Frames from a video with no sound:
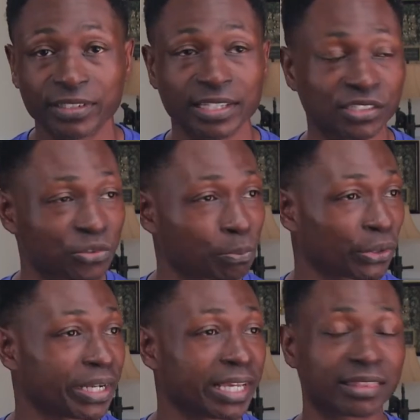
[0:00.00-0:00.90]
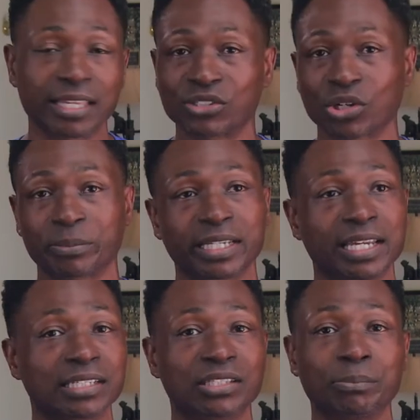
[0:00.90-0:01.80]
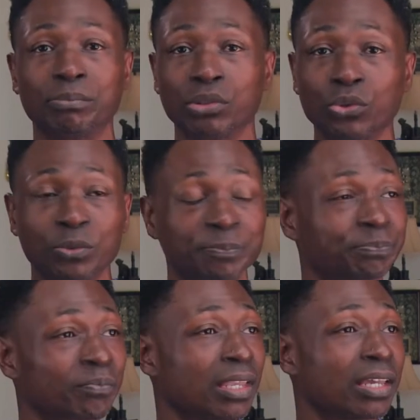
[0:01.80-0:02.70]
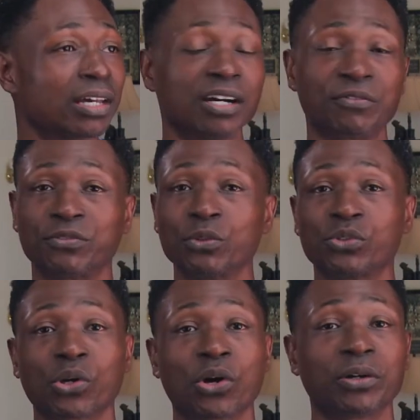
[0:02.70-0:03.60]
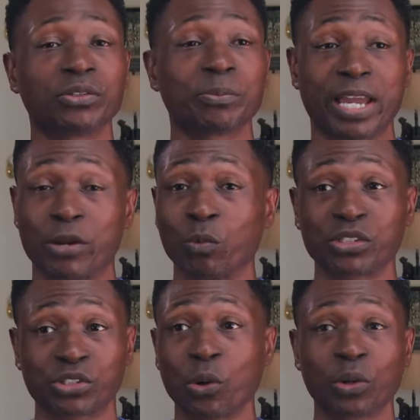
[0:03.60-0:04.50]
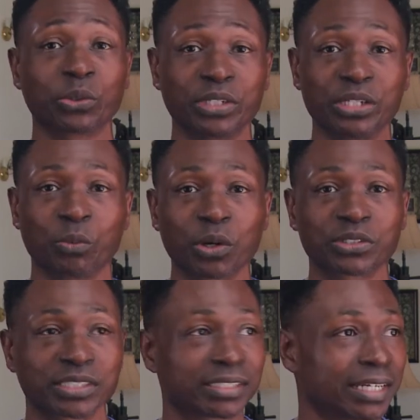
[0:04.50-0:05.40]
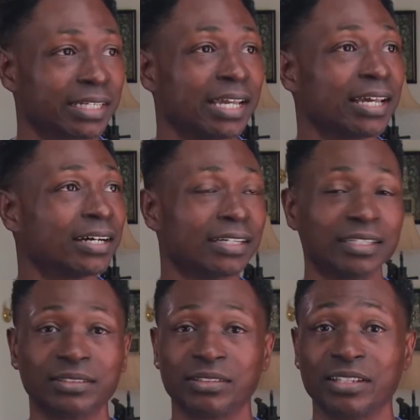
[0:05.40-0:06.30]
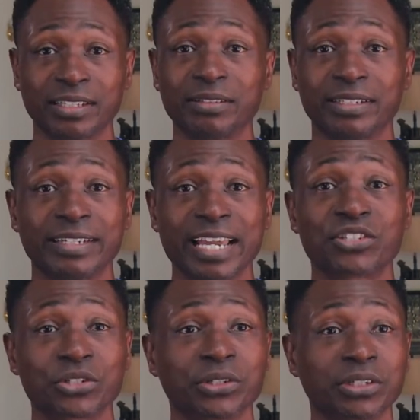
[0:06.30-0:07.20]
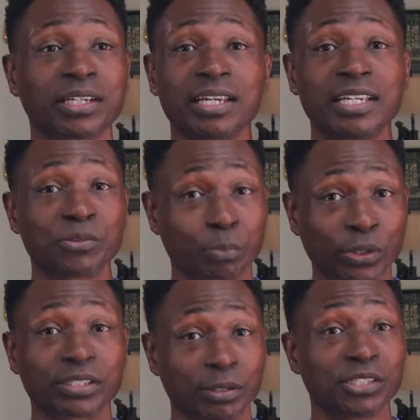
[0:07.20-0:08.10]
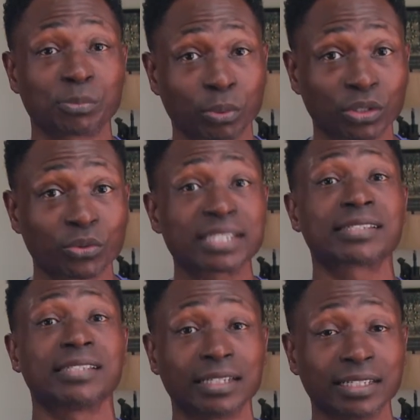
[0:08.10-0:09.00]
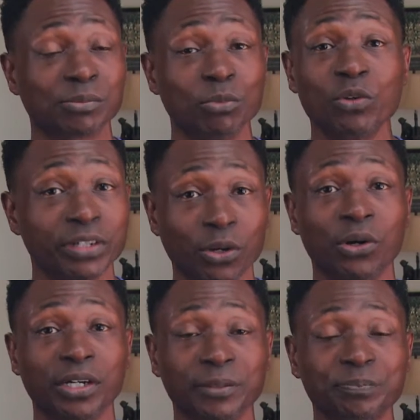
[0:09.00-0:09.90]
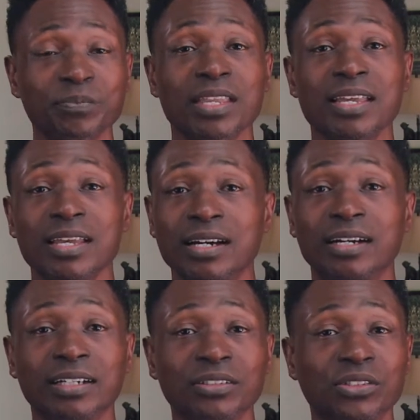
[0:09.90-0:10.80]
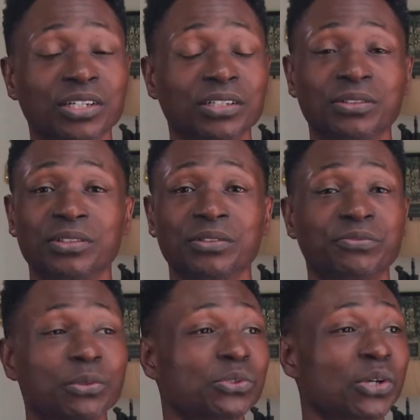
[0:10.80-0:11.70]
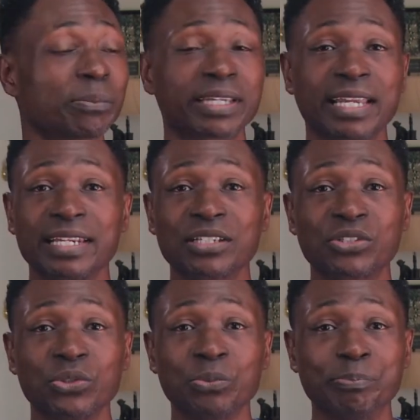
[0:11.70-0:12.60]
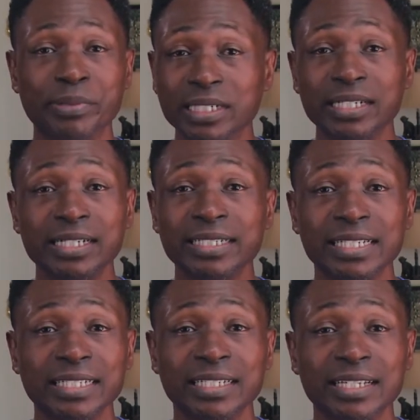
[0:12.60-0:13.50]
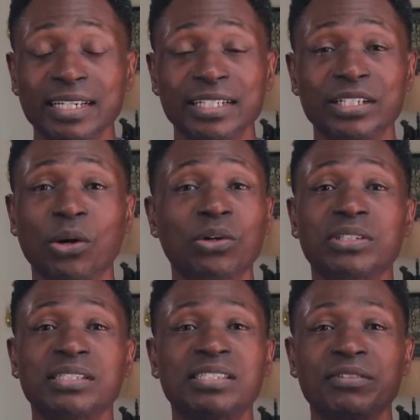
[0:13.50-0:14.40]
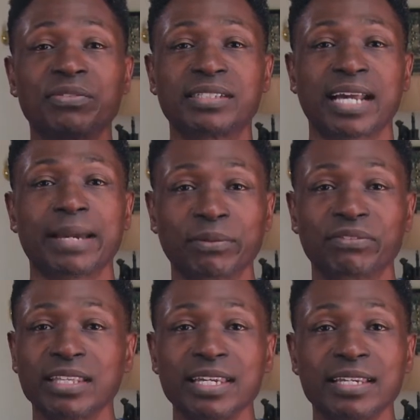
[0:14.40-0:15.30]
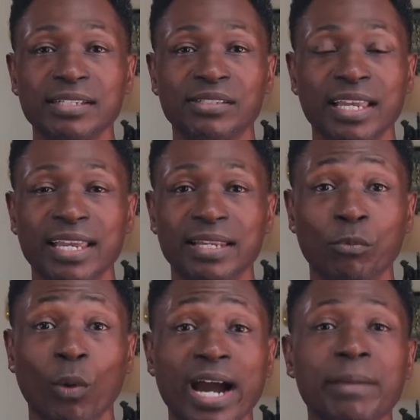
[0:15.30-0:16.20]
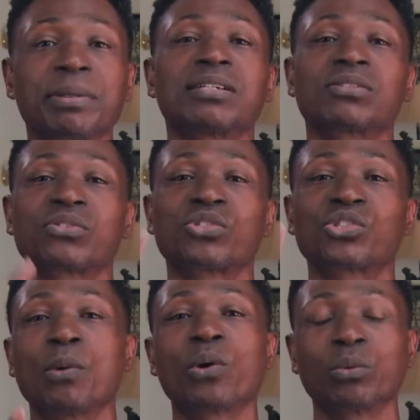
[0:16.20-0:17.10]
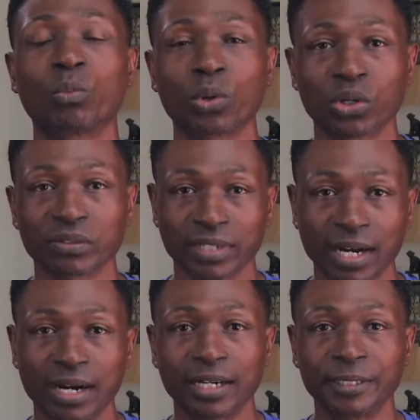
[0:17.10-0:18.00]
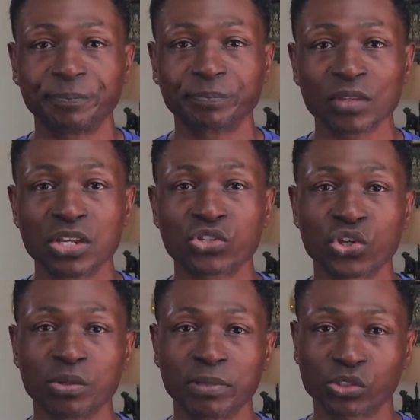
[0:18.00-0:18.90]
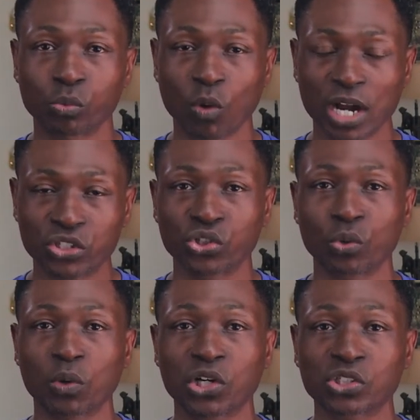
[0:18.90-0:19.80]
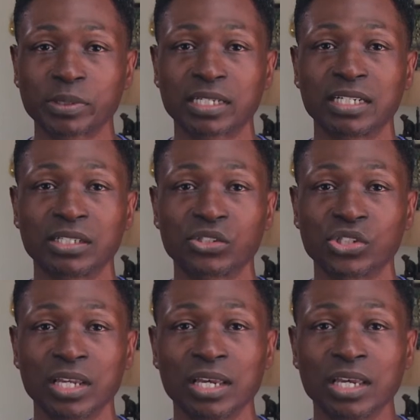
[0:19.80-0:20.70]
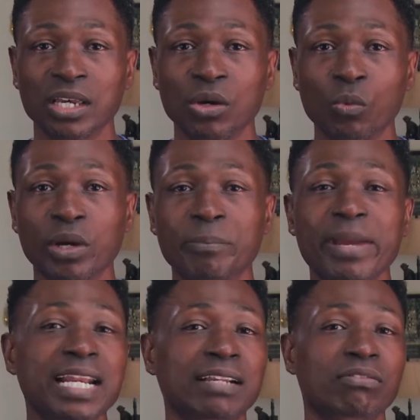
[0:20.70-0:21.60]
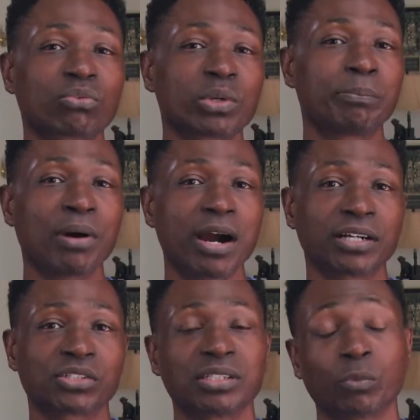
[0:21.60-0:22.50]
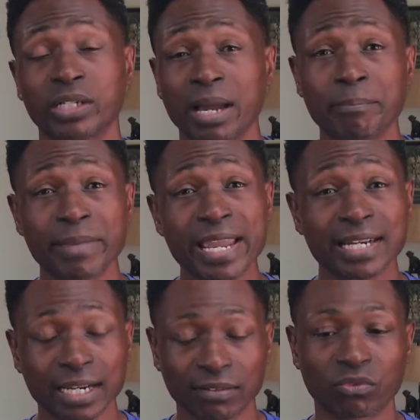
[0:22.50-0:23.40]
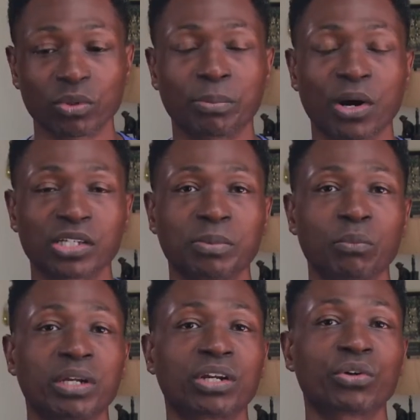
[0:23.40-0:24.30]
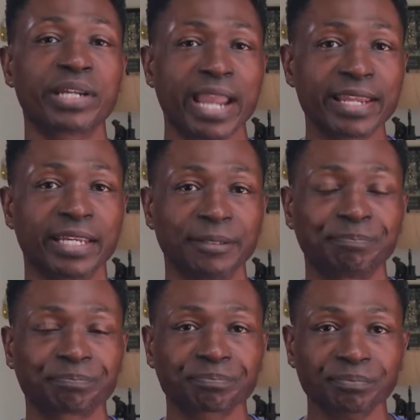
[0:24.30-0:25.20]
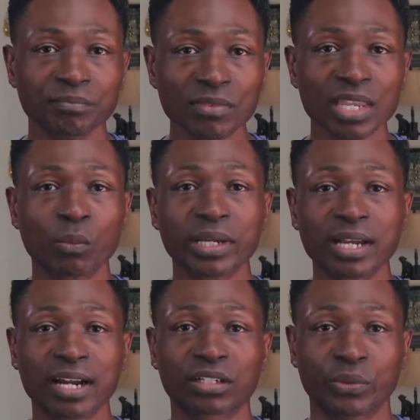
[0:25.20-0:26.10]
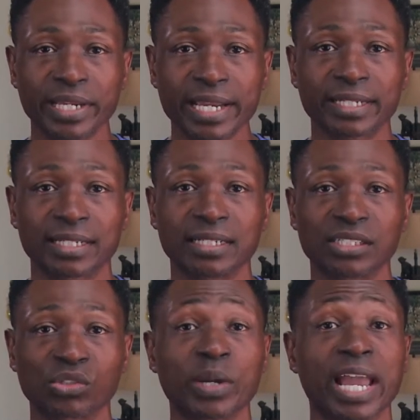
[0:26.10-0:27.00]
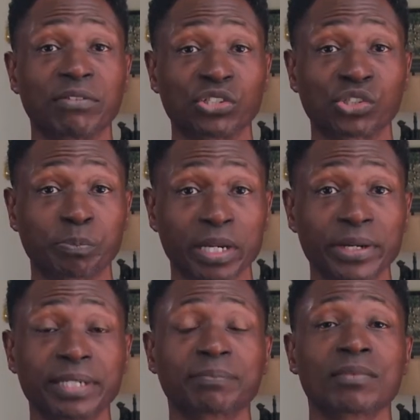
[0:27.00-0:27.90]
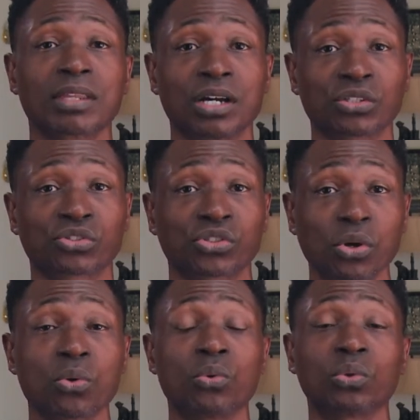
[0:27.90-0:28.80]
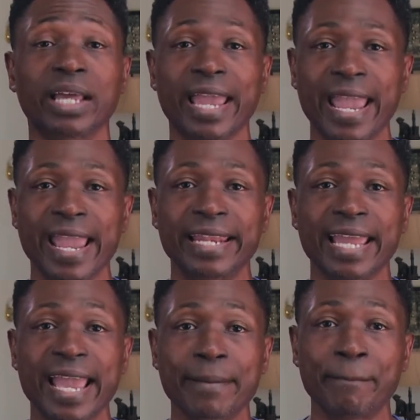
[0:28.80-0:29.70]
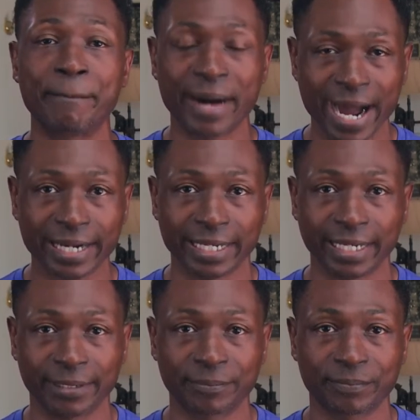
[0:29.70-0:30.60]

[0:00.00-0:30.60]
It's spring, things are beginning to bloom, uh, fruits are, no matter what's going on in the world today, uh, nature is, pres- is progressing, is moving on. Uh, uh, the fruits are beginning to bud and you know all these different type of things. And why? Because of the spoken word of God. So you must watch your words because we're made out of three parts. Now, we're not made out of three parts, but we're created. And when God created us, we have a spirit, a soul, and a body.